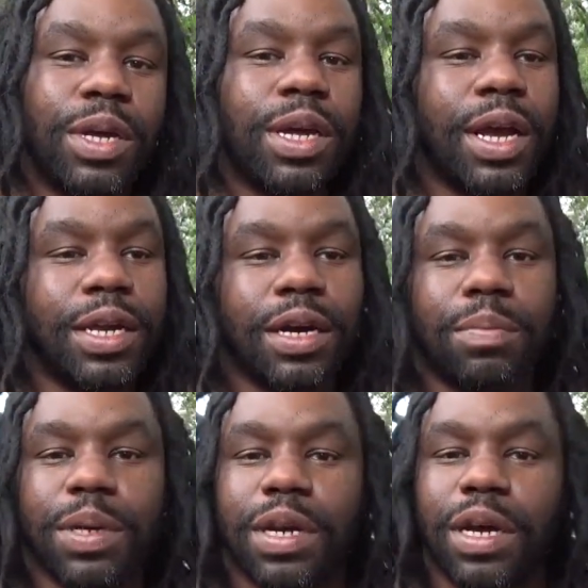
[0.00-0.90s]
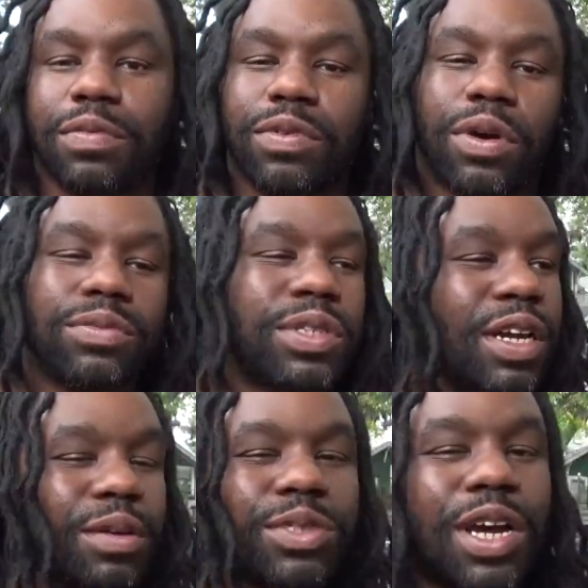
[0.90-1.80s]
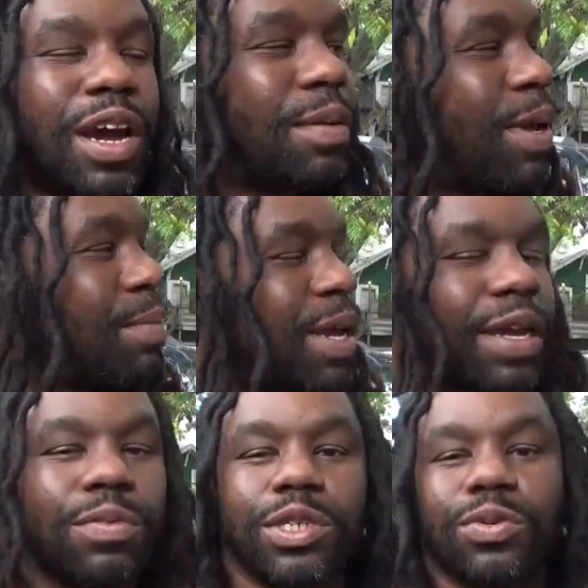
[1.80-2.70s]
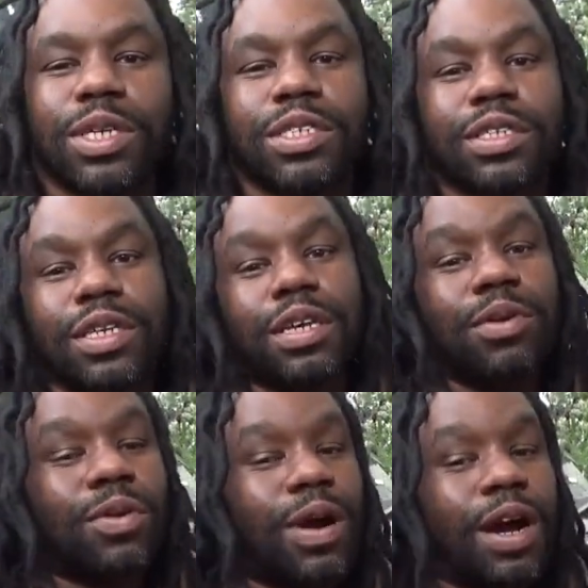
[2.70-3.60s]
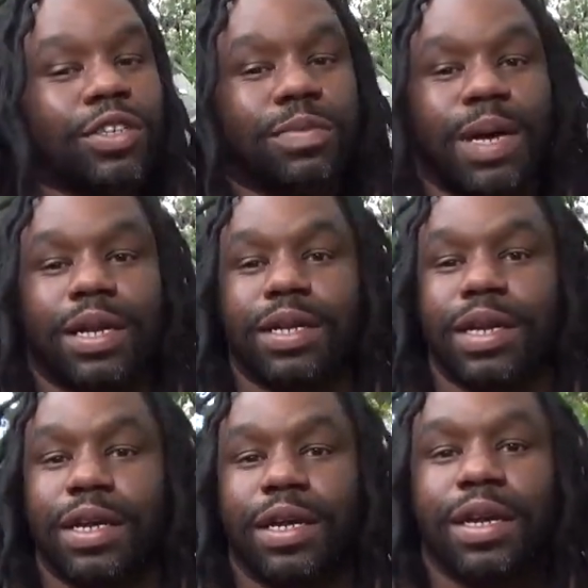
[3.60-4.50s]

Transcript: It ain't nothing but love, you know what I'm saying? I'm sorry, man, man. We do this to keep the crowd smiling. And,